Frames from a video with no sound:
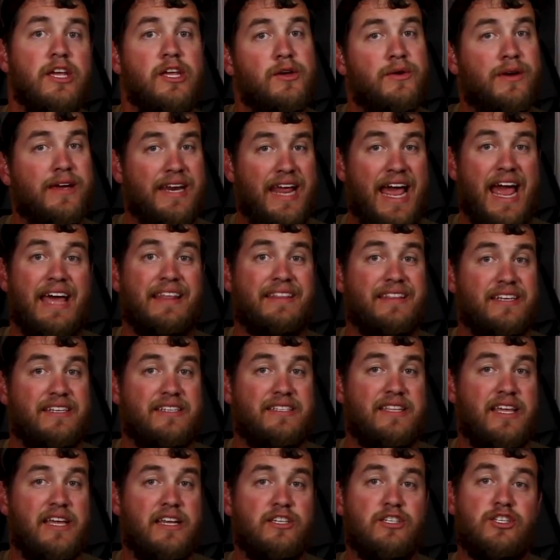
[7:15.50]
You can add this
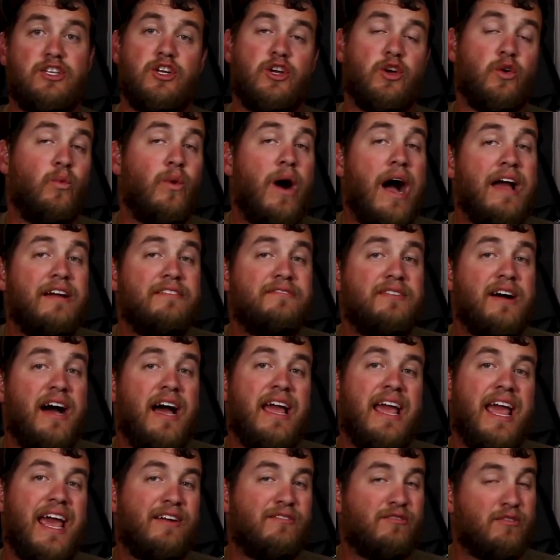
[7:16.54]
then to your
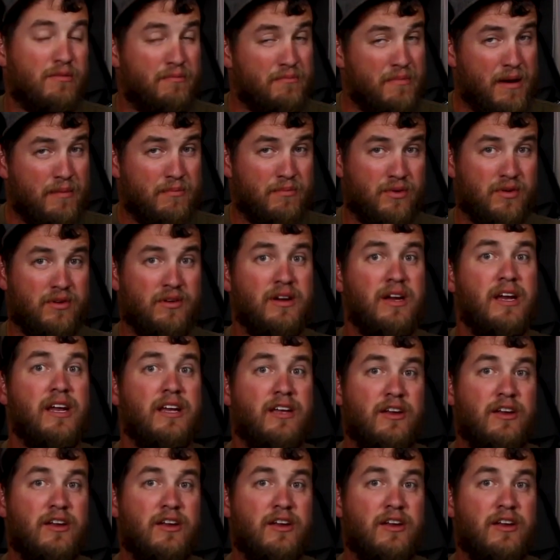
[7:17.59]
Wi-Fi, and remember,